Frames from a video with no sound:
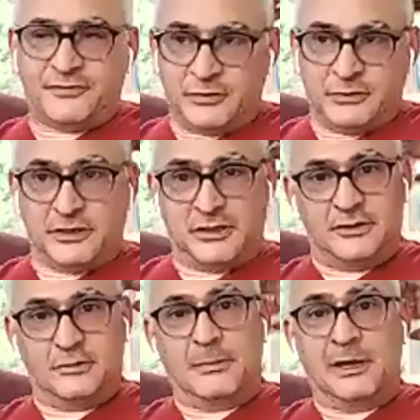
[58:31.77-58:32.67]
Susan can
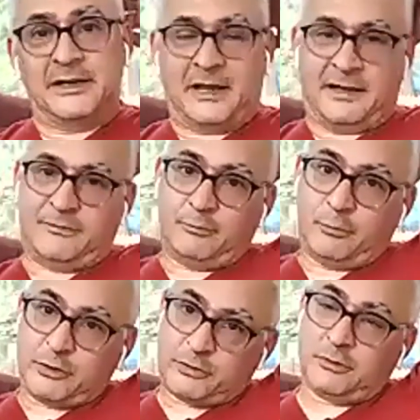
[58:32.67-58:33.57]
do Monday,
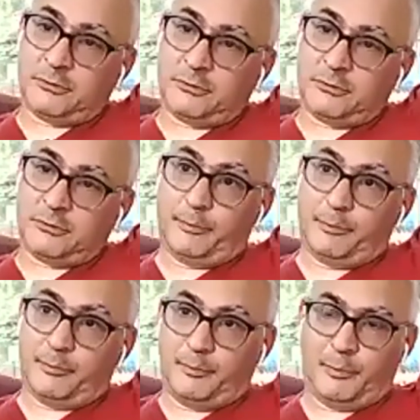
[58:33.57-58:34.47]
which will
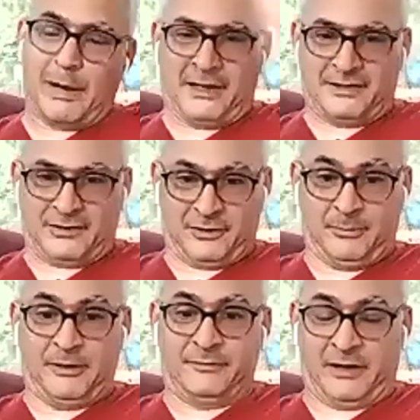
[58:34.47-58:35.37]
buy us a little
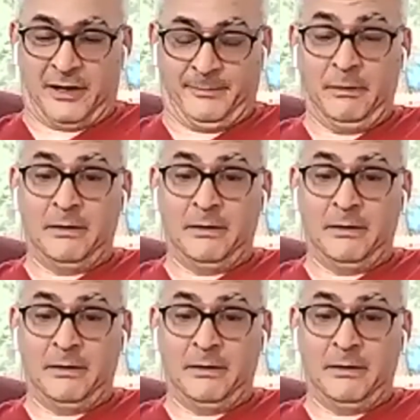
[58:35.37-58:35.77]
bit of time.